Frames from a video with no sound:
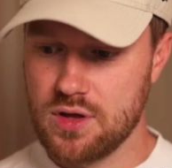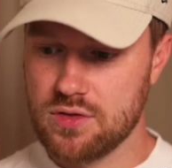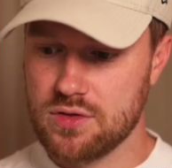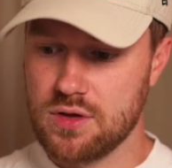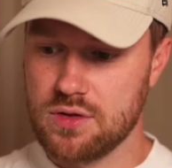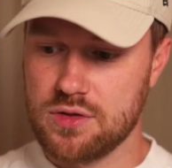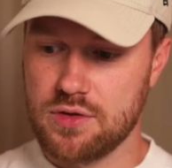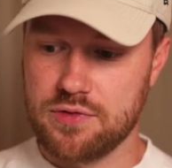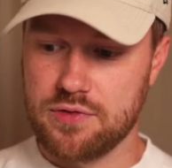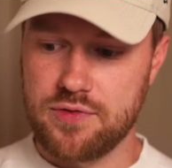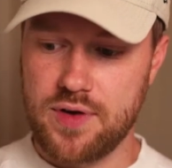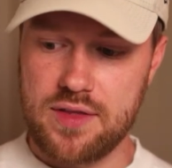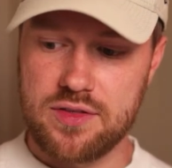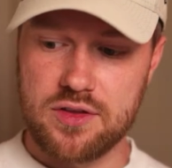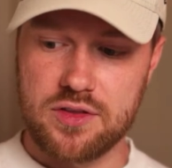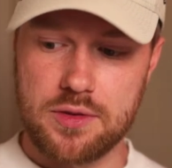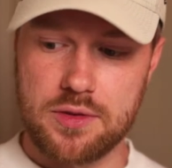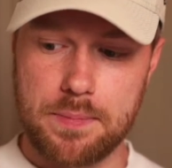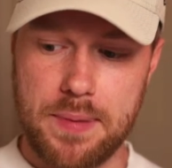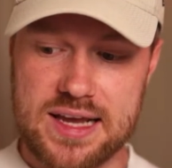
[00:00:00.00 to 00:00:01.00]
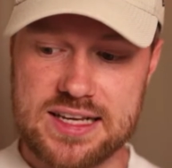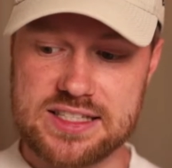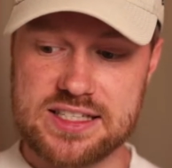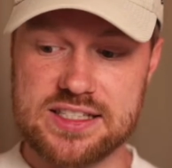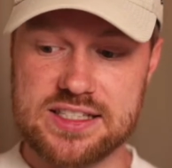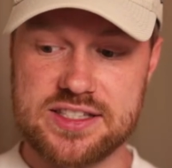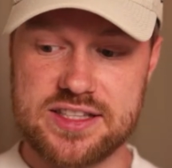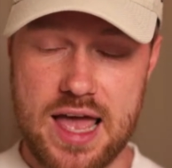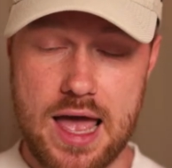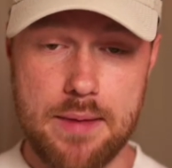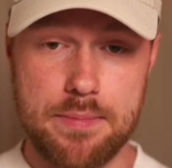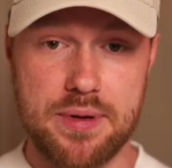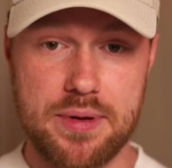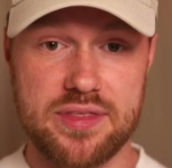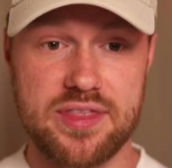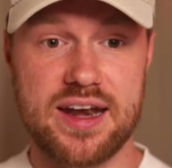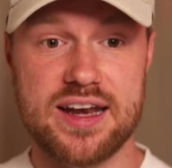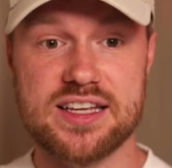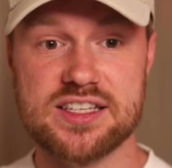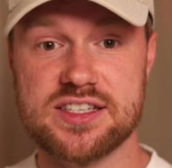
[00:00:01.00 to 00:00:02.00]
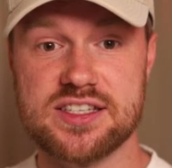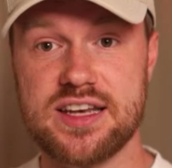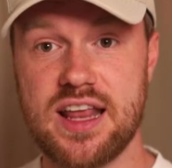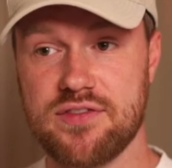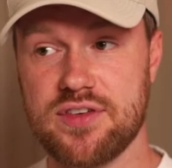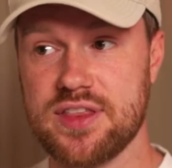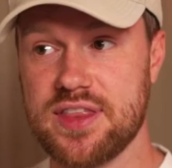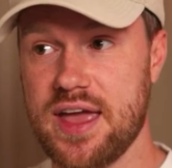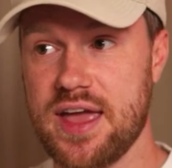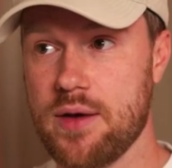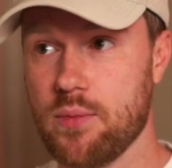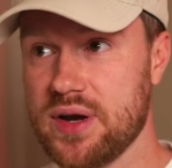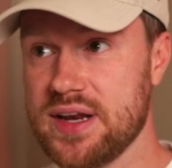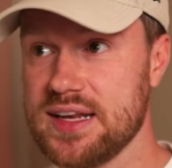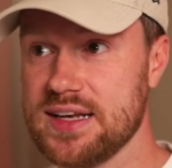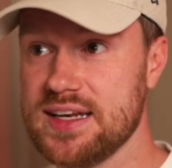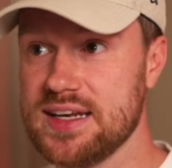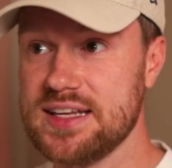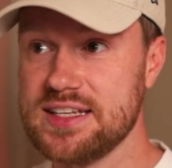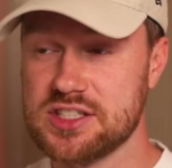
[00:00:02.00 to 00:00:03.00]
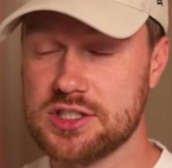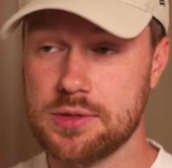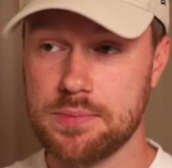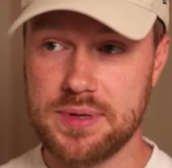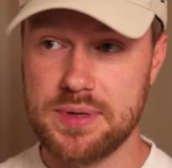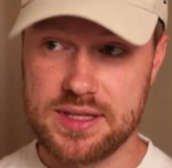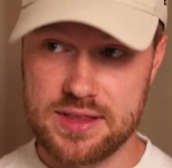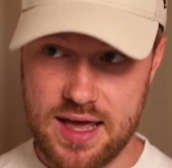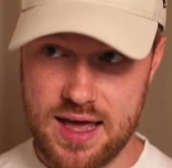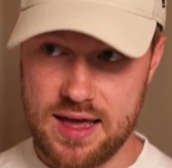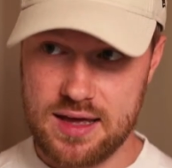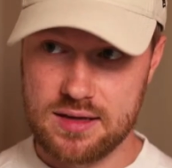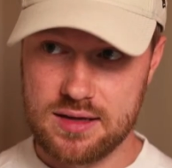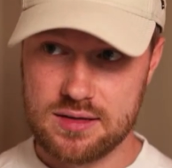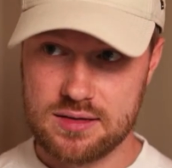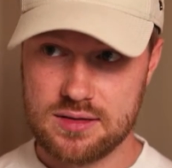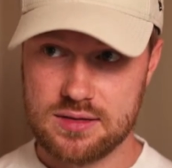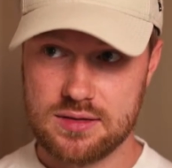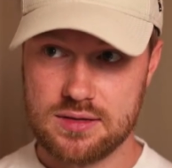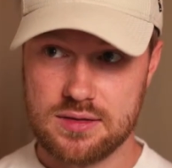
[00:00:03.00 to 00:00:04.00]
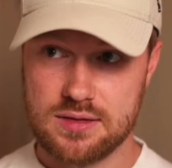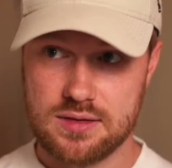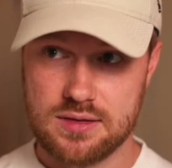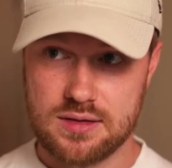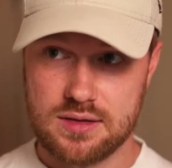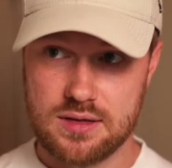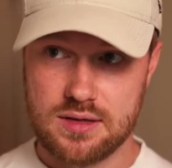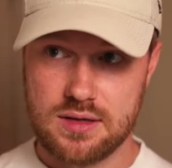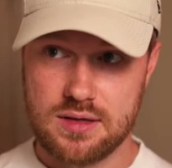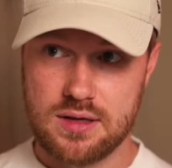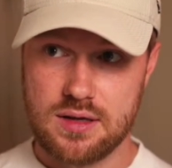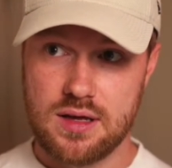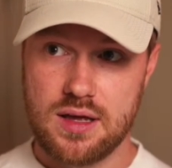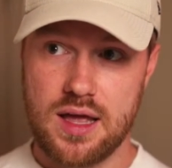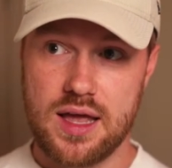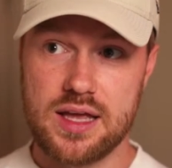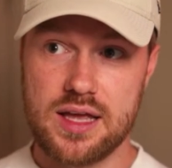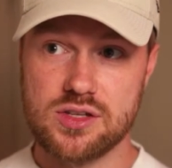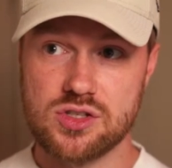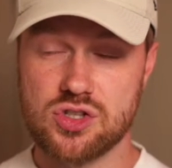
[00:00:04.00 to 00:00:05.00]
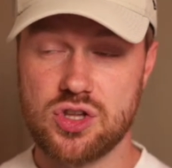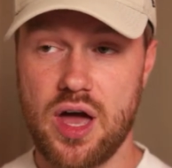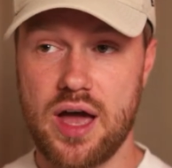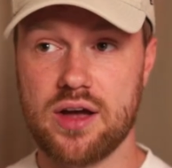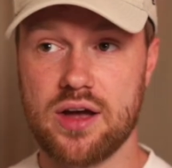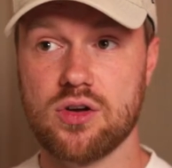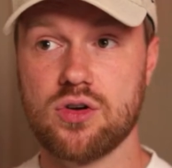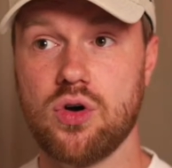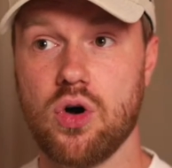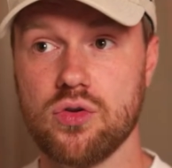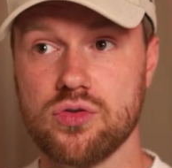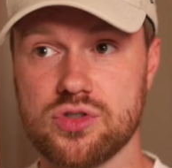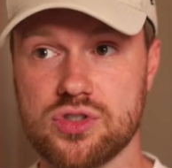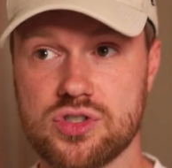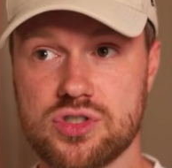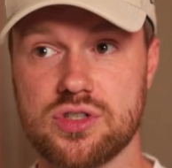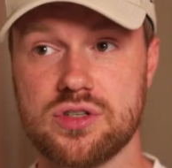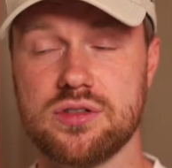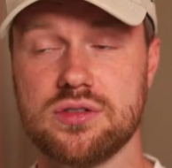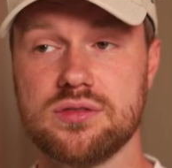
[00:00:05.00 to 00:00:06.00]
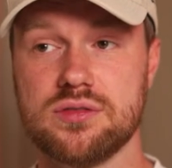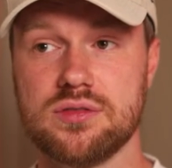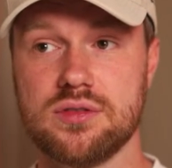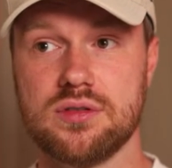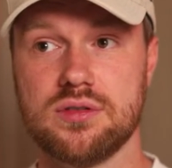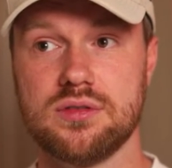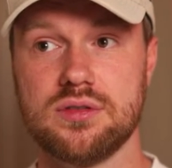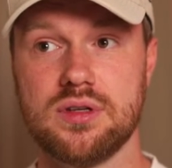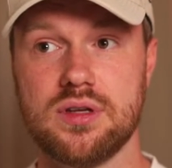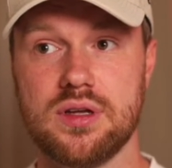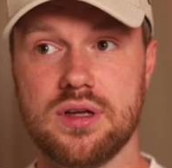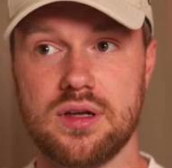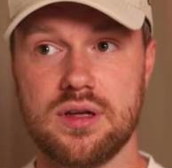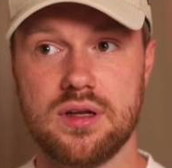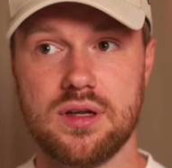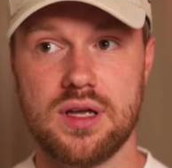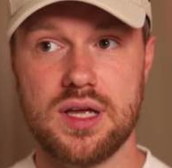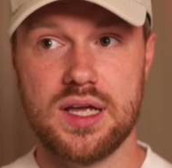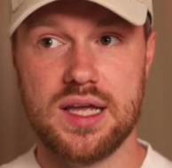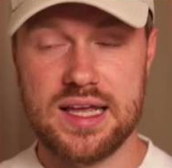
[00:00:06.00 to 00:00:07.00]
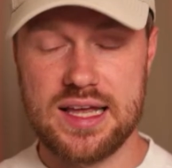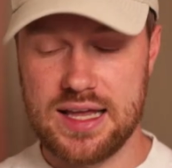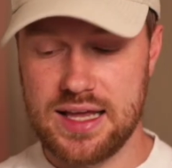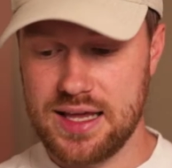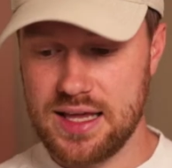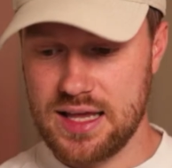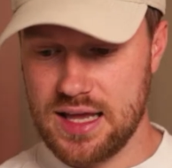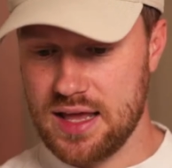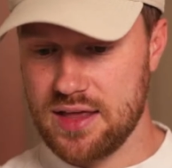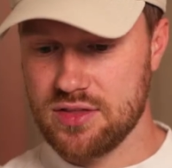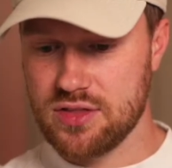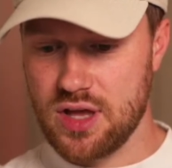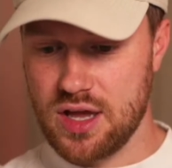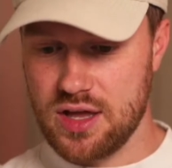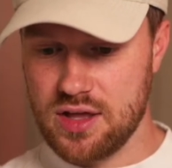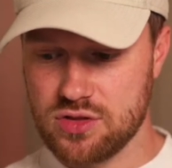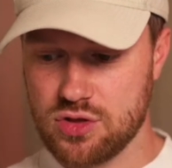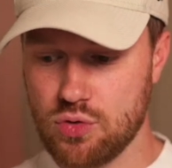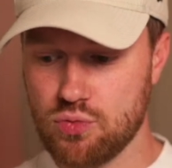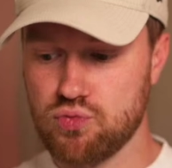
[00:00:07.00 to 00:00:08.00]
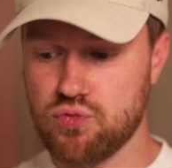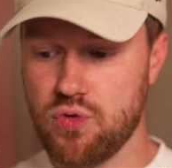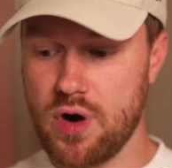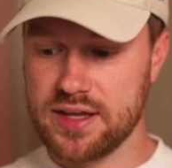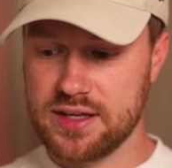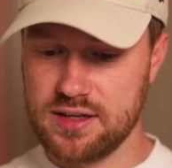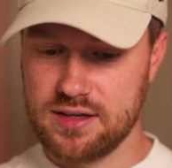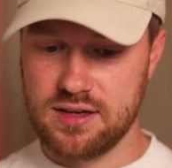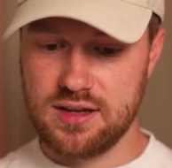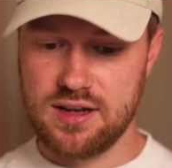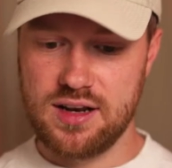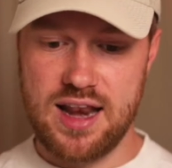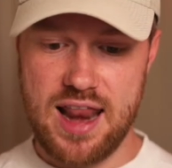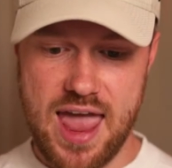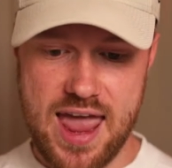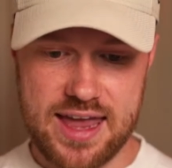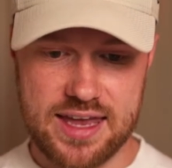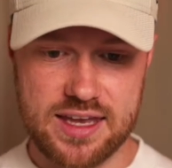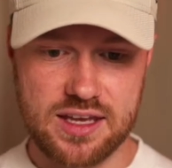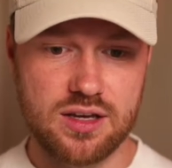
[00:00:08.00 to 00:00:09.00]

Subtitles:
fact that the pace is there, but then it's never there when it needs to be there. It's that constant, the regular letting